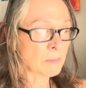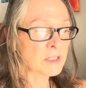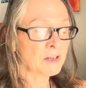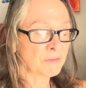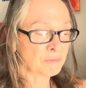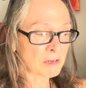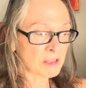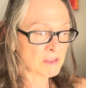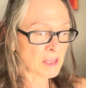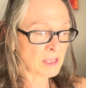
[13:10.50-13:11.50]
we did a free
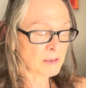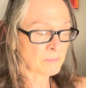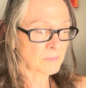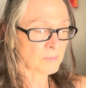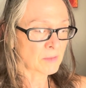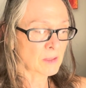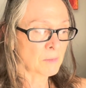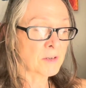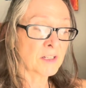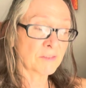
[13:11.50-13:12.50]
thing. Then
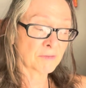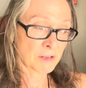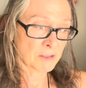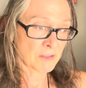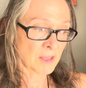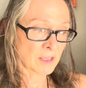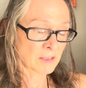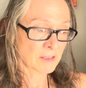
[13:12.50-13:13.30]
we did a free thing.